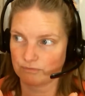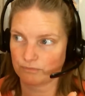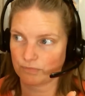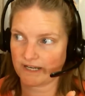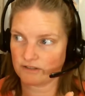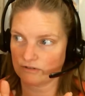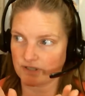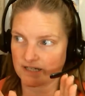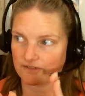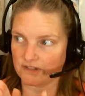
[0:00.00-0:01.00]
Brain
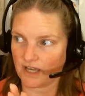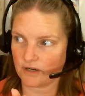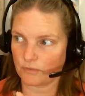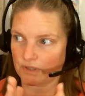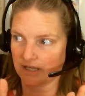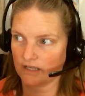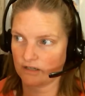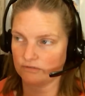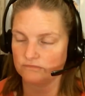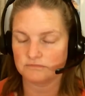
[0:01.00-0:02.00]
train of thought. Where'd I
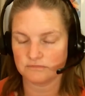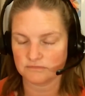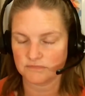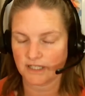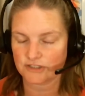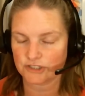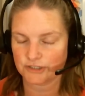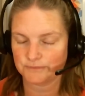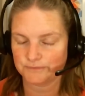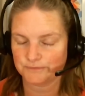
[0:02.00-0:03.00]
go? Not
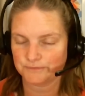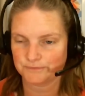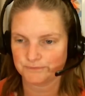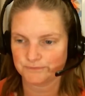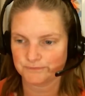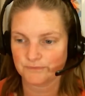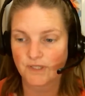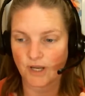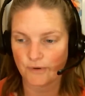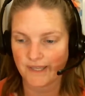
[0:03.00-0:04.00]
sure.
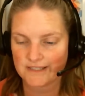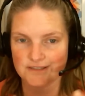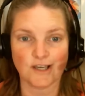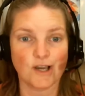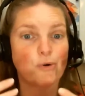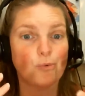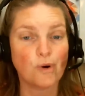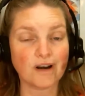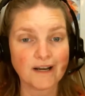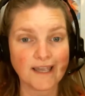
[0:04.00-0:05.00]
Oh yes,
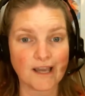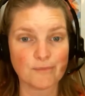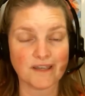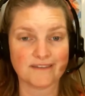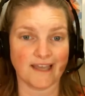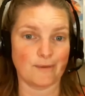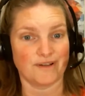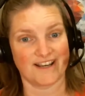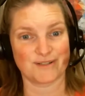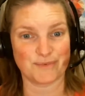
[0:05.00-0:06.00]
where I am in the
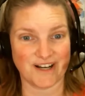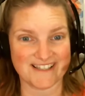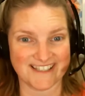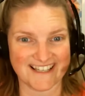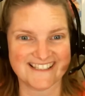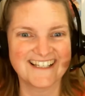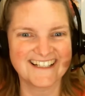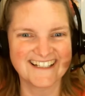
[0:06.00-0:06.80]
application process.